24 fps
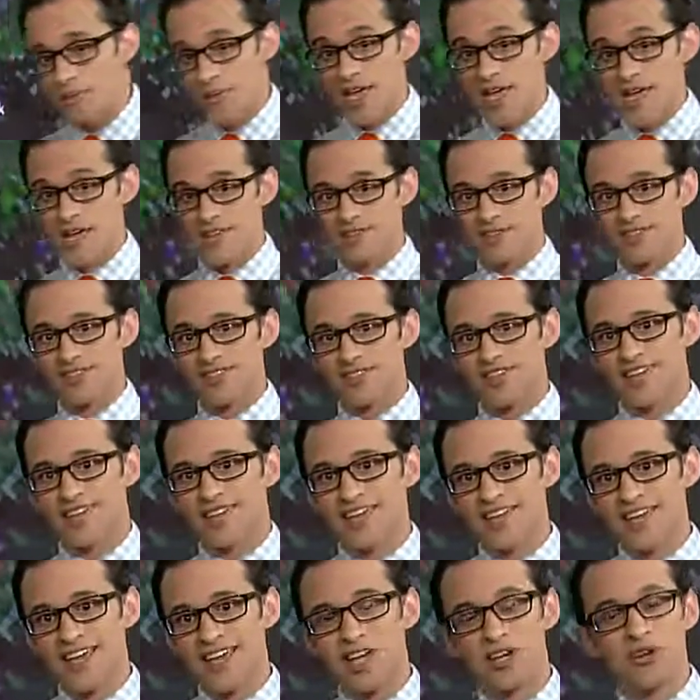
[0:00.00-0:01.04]
is
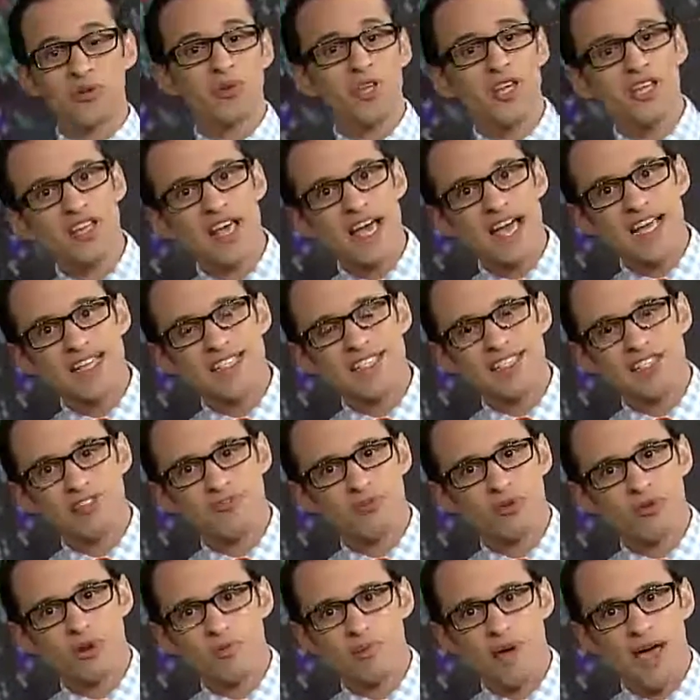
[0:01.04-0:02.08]
it only lasted
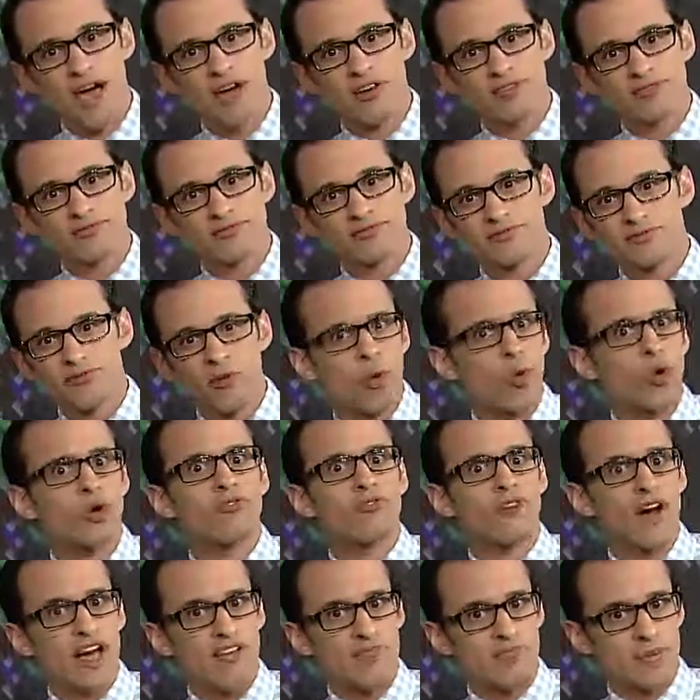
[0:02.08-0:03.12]
for about four or
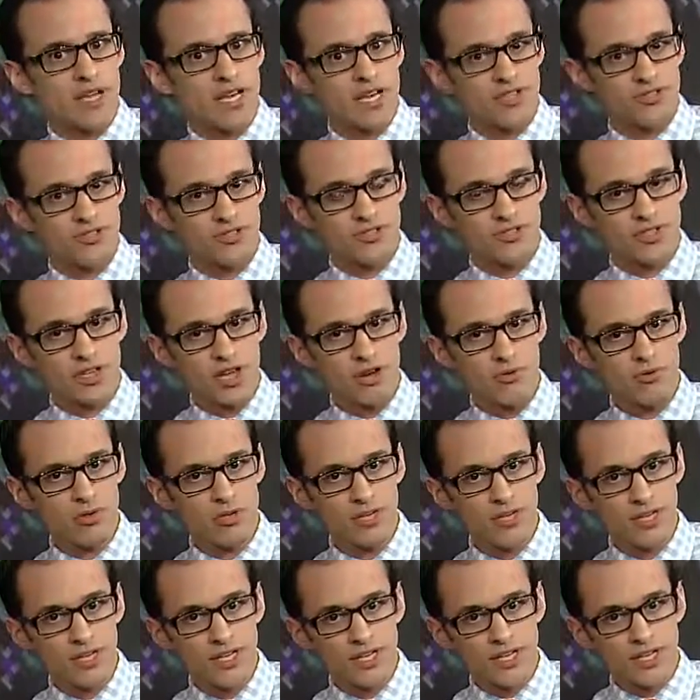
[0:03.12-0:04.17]
five minutes or so.
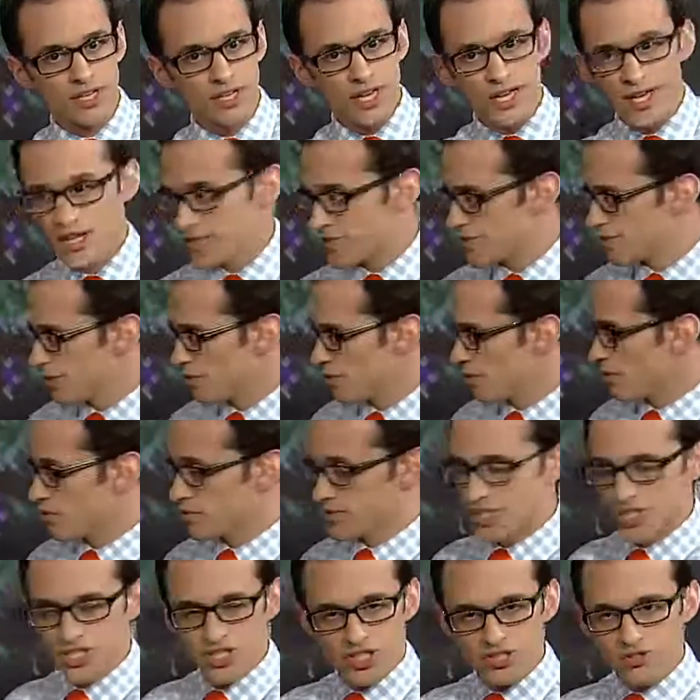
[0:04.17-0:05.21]
So it
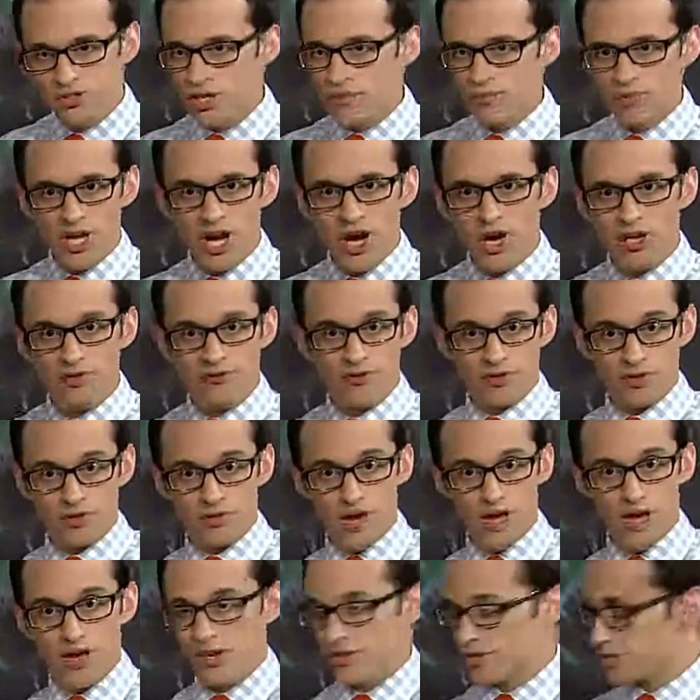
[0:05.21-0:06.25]
was extremely hard for the
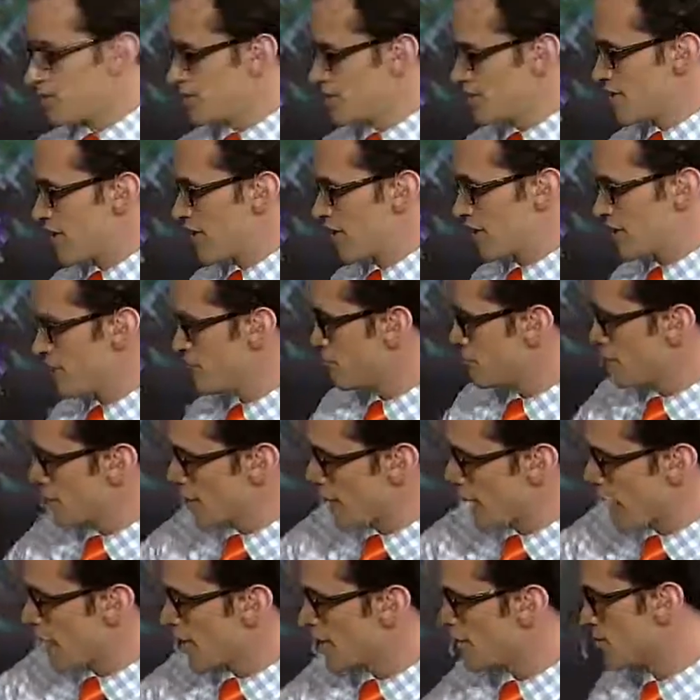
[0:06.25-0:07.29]
radar to detect. This was an
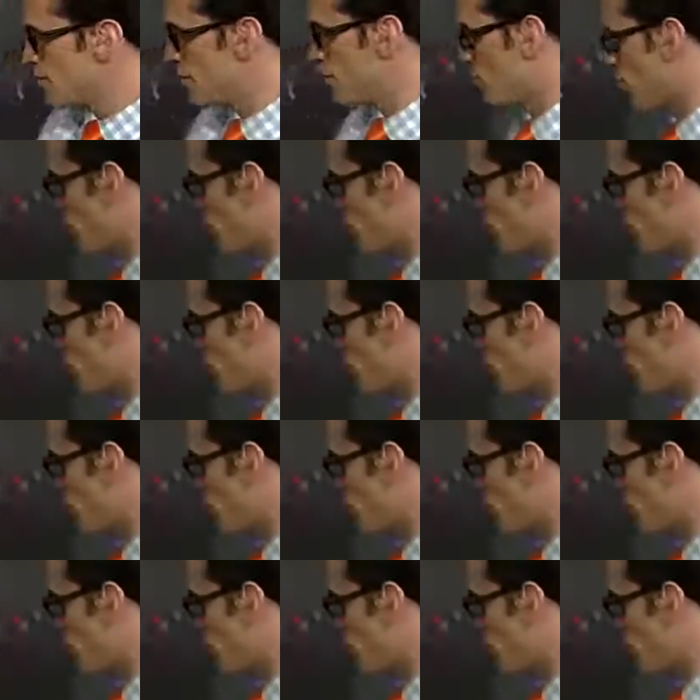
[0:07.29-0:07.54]
excellent